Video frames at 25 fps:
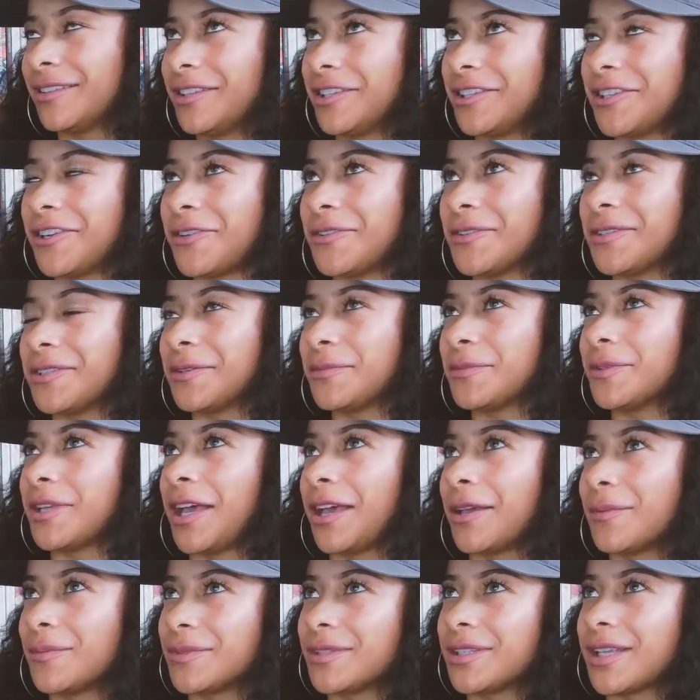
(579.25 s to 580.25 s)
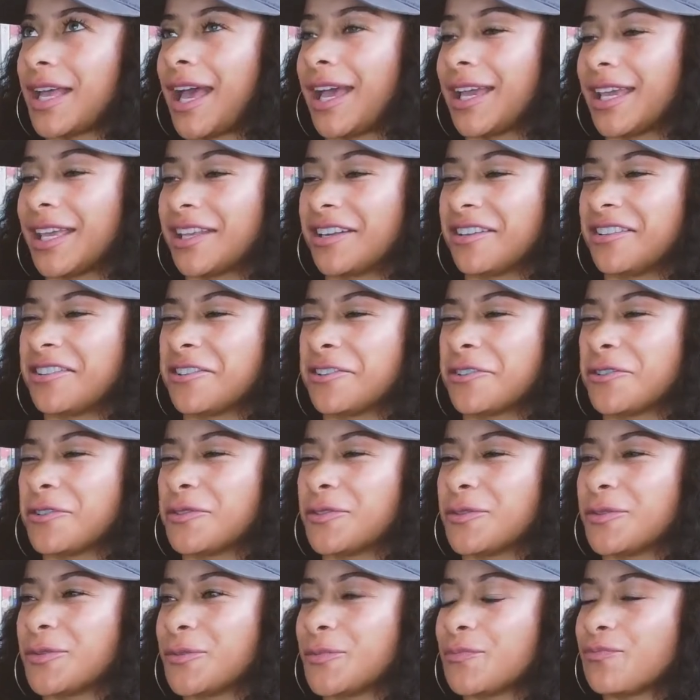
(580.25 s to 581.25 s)
you know, sometimes I get a
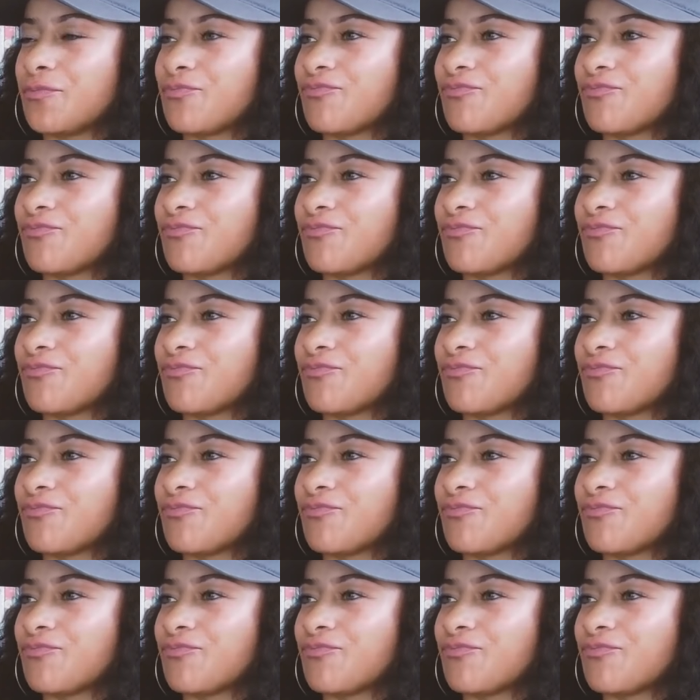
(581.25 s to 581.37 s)
little...